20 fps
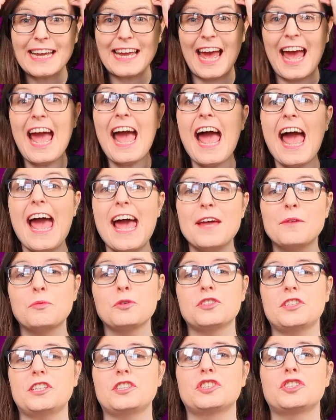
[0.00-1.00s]
head
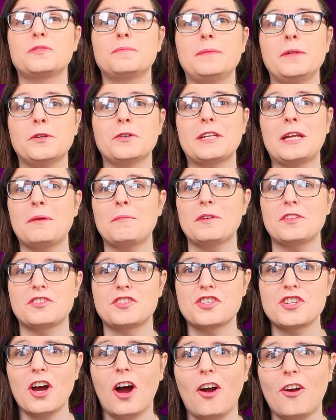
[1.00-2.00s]
was exploding with
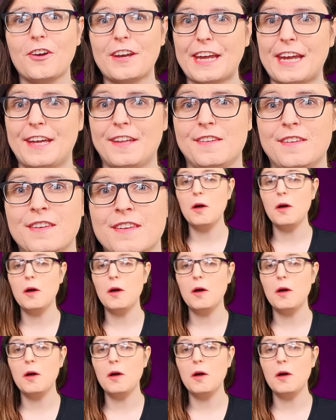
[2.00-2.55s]
jargon.